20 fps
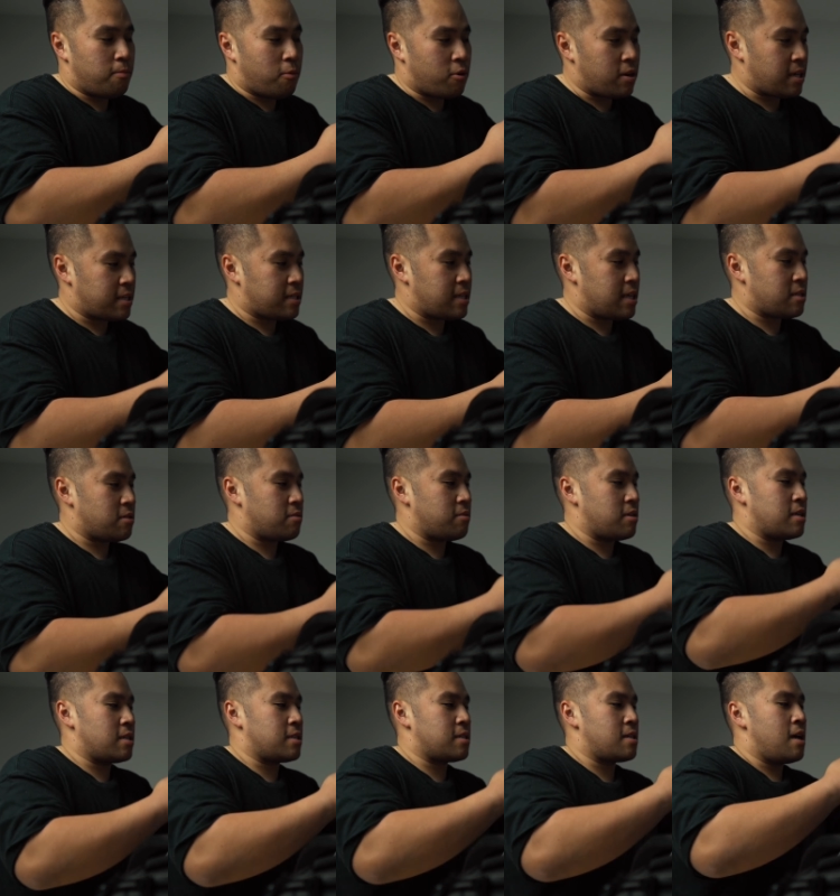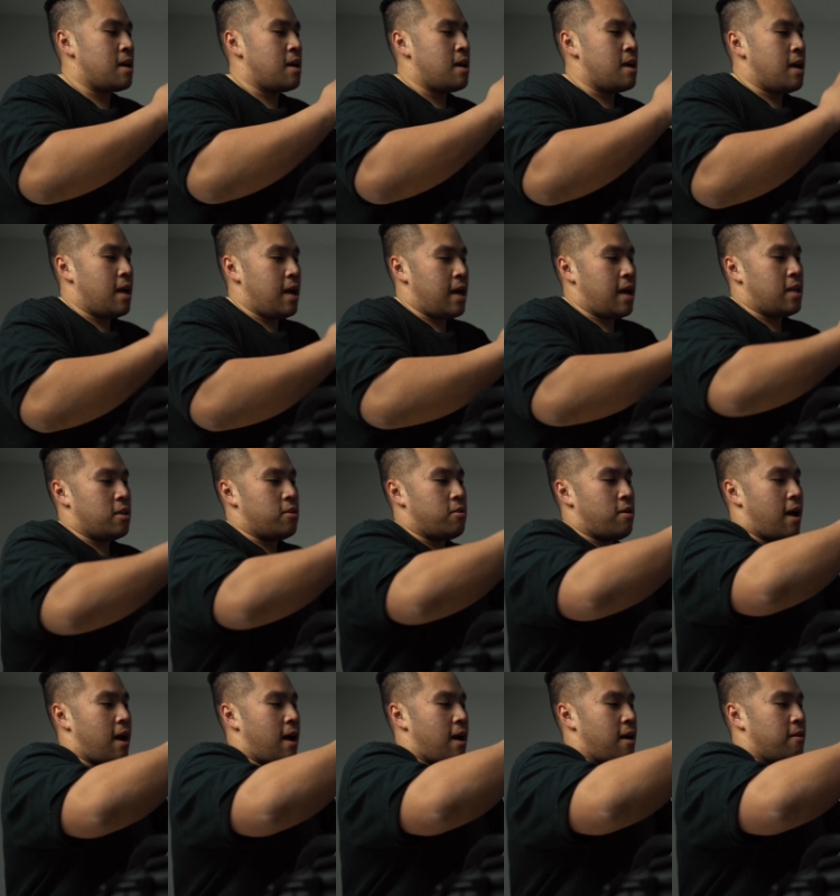more accessories, and you
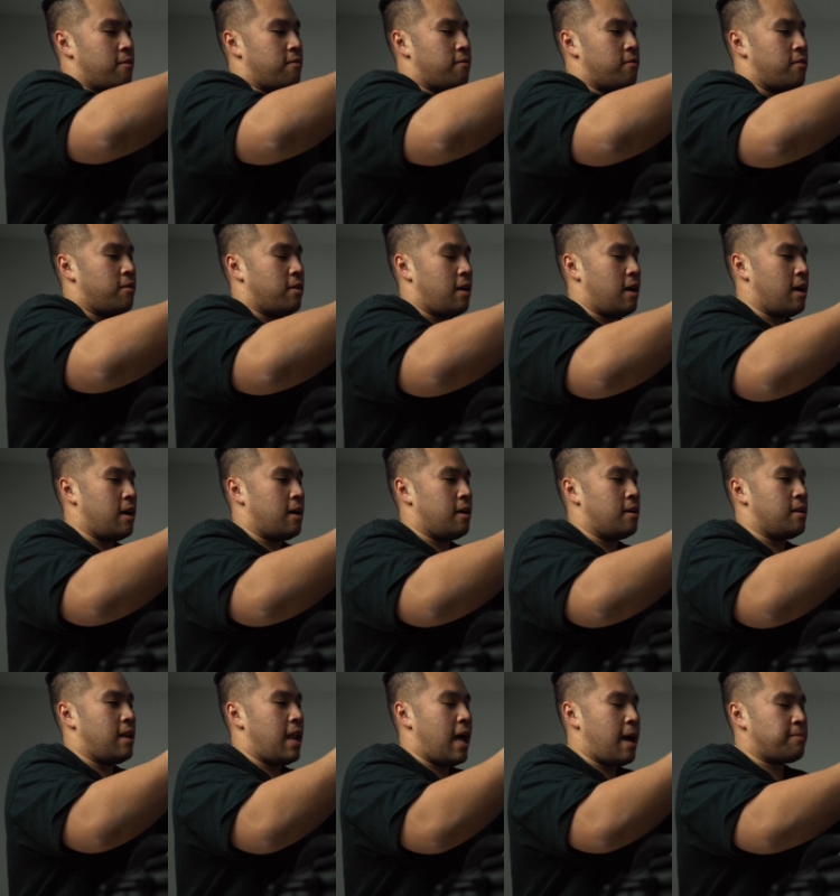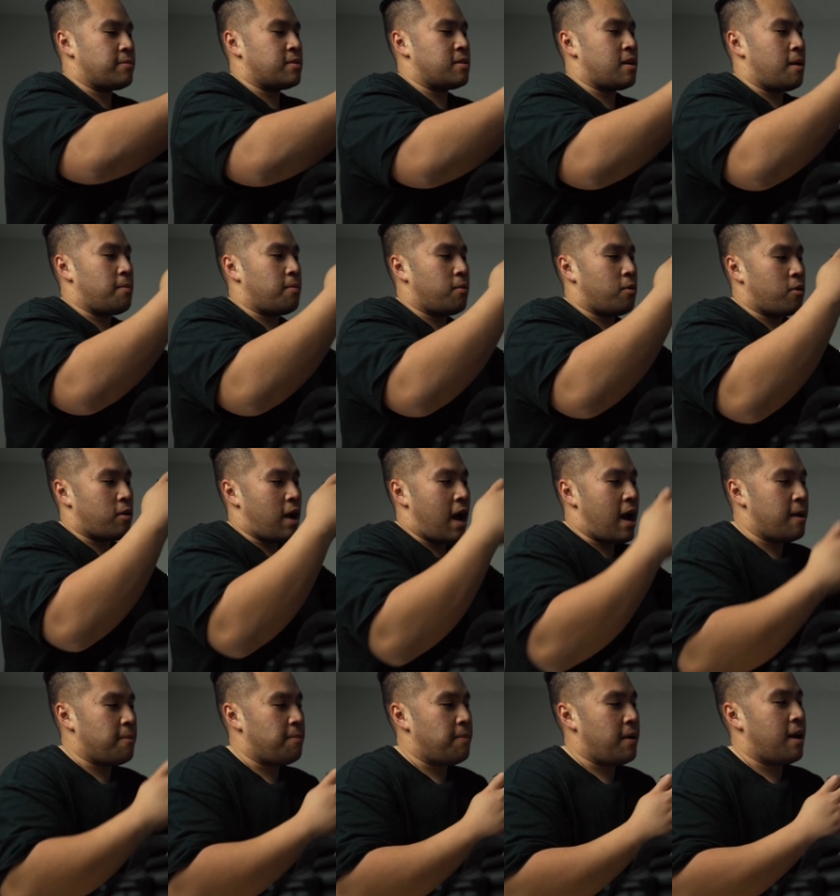have laptop or
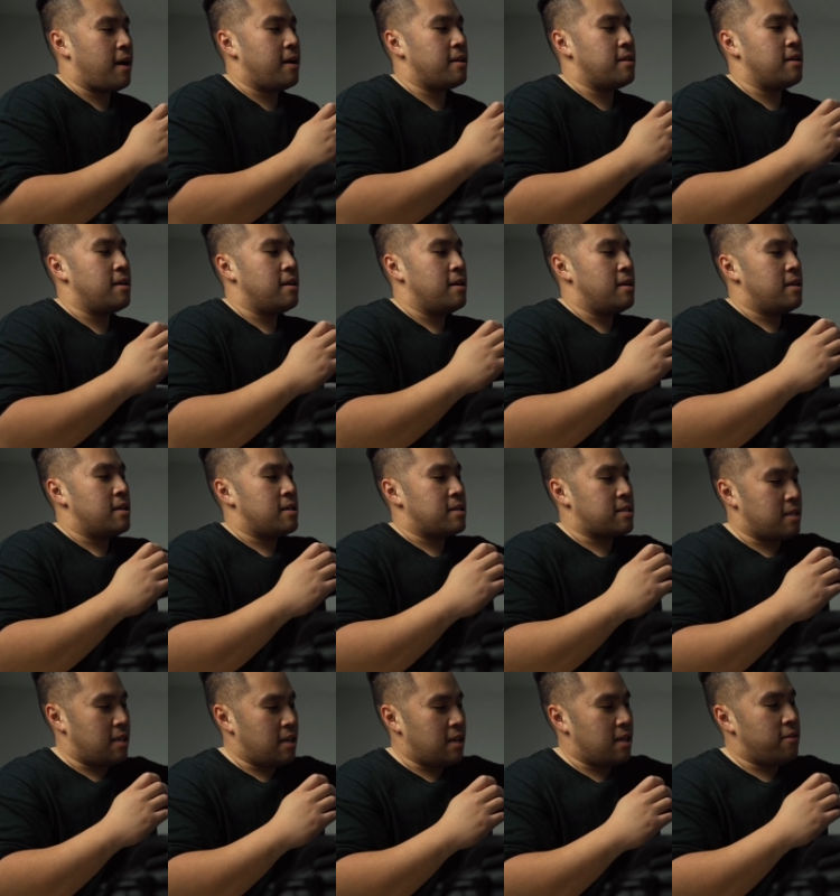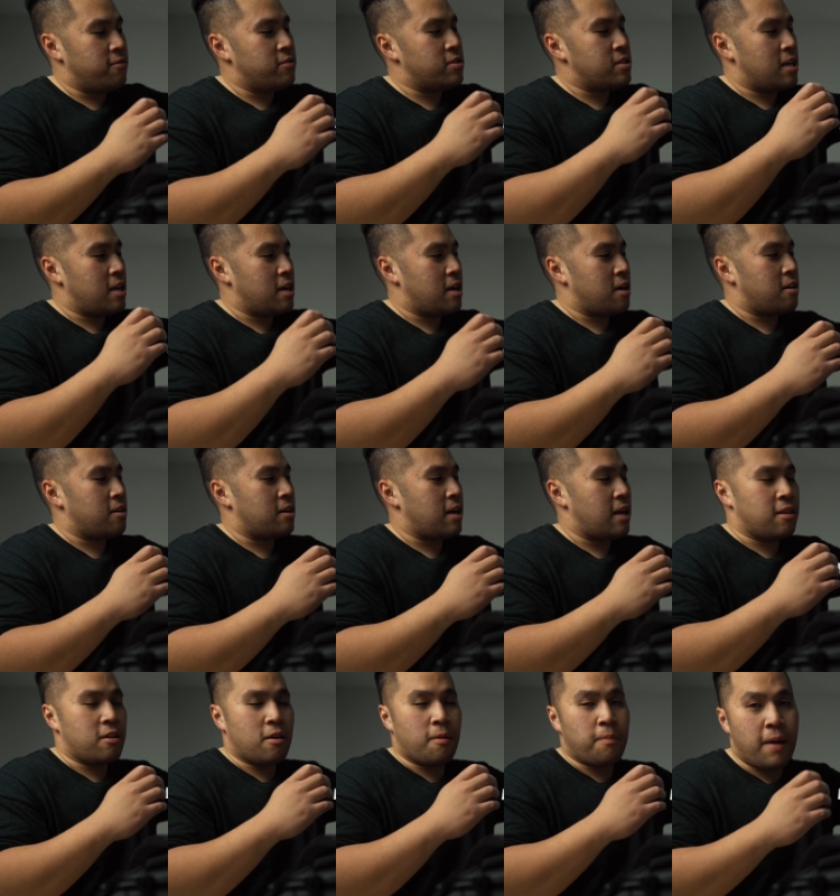iPad sleeves here,
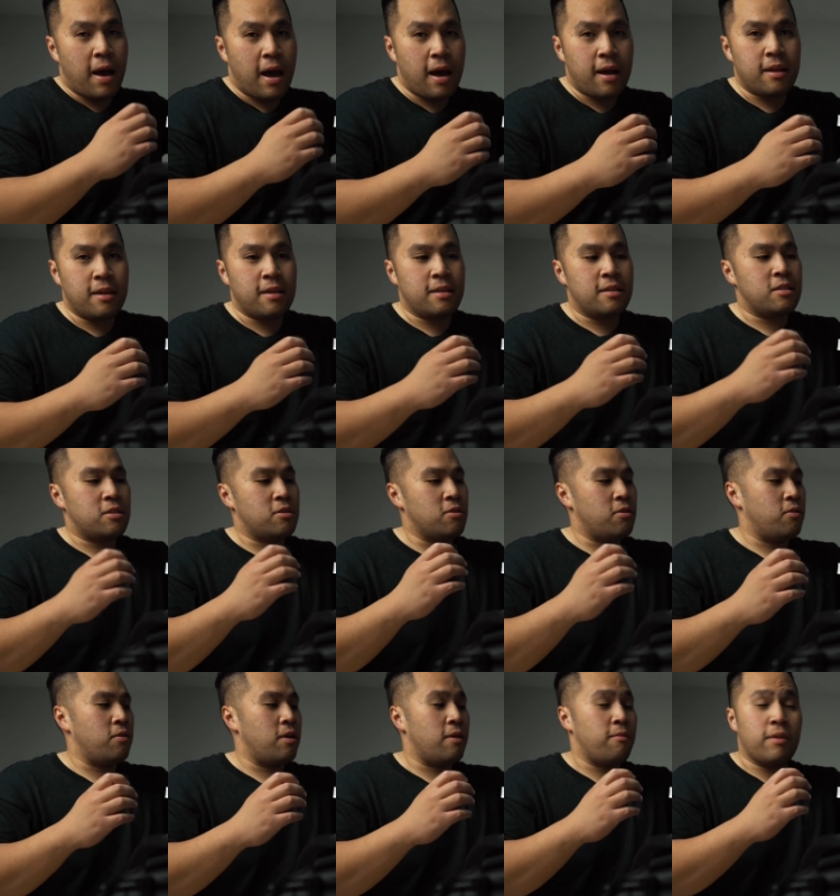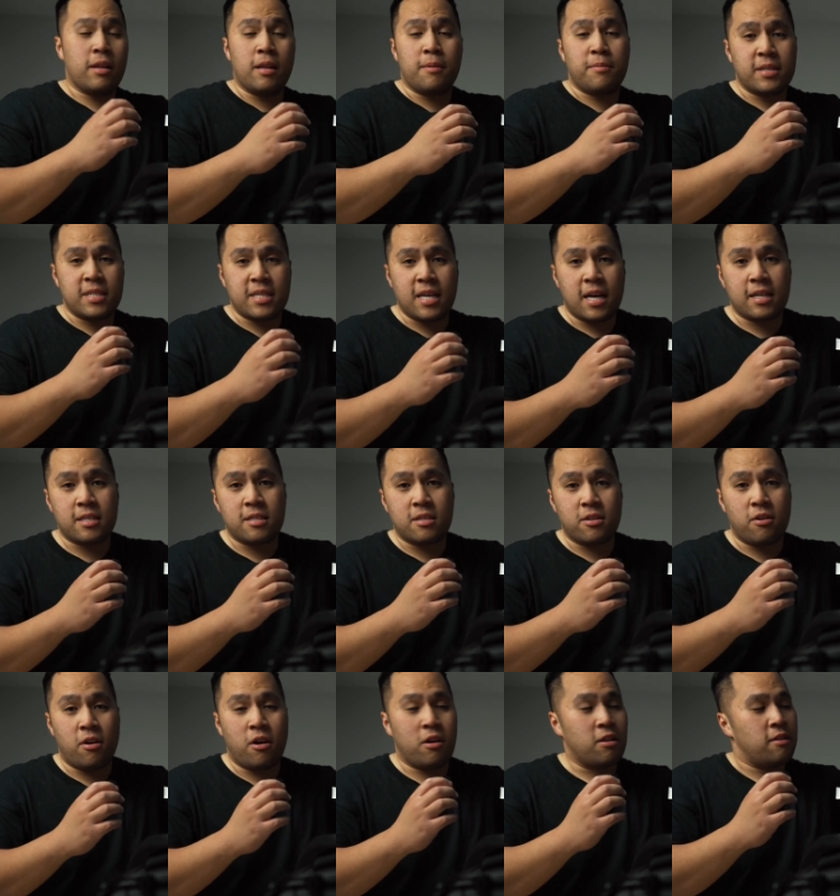and they're padded, so it really protects
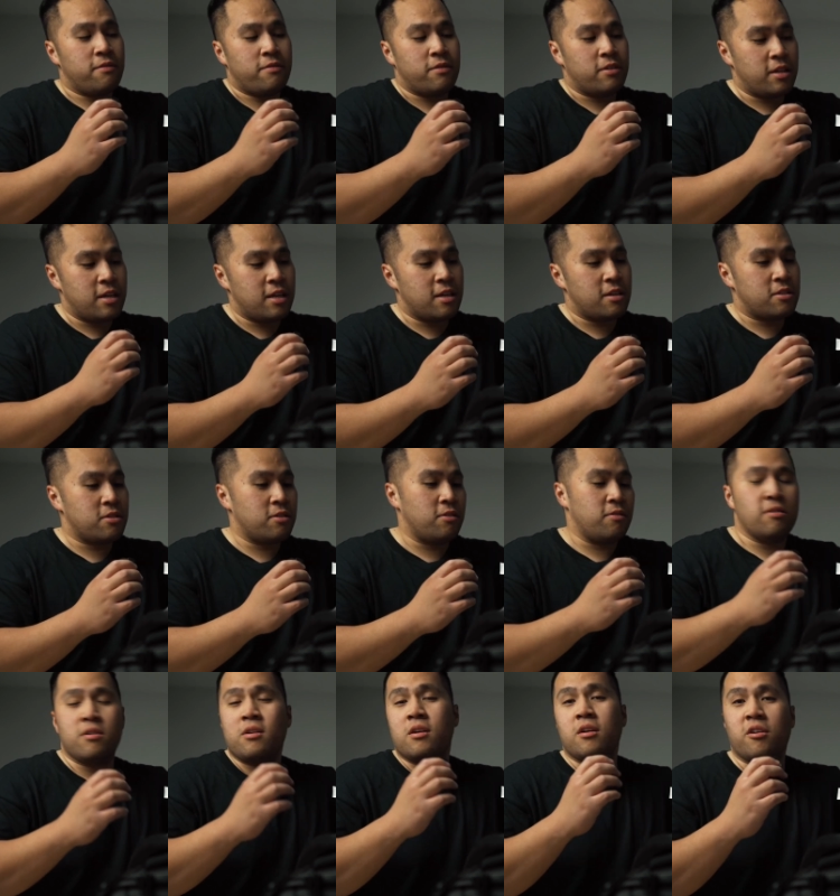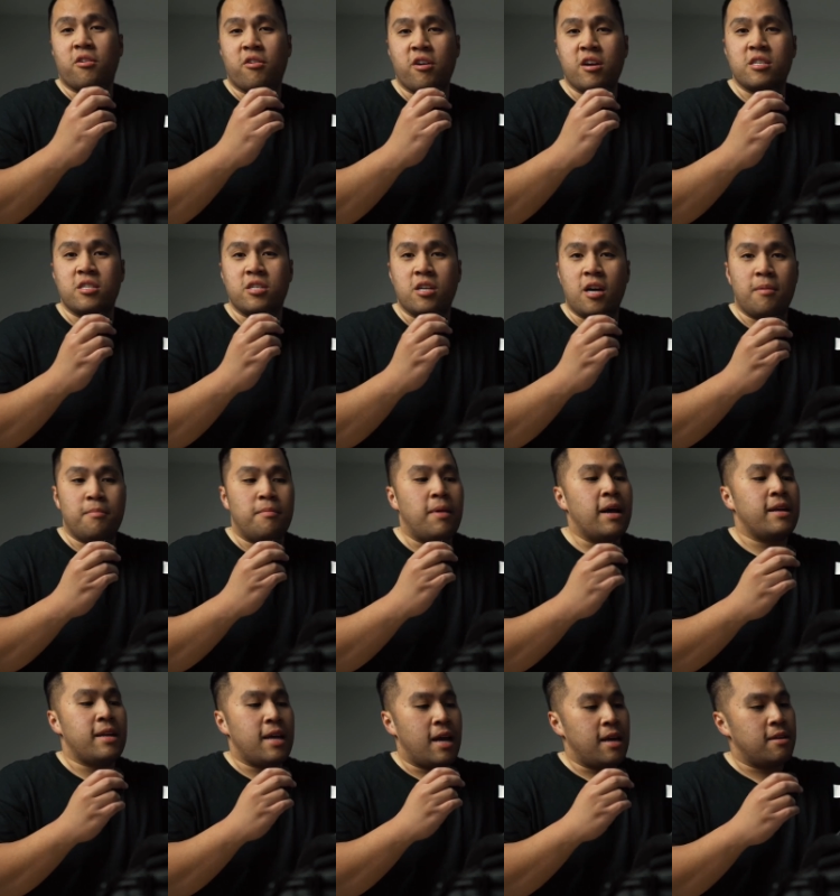all of your gear. So great job
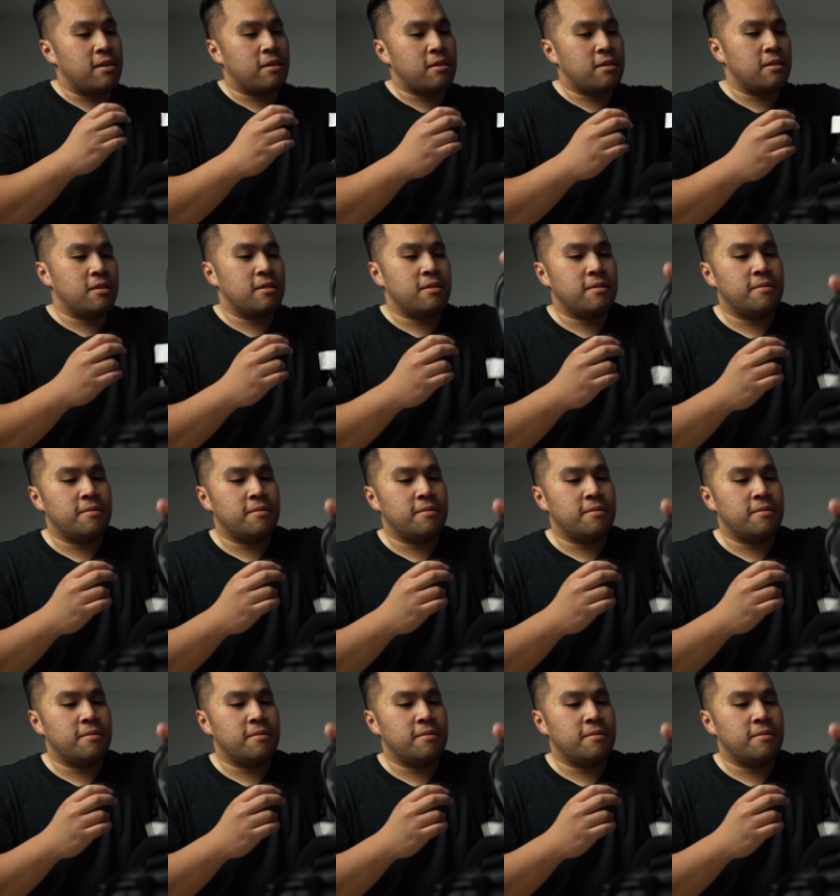by Nanuk.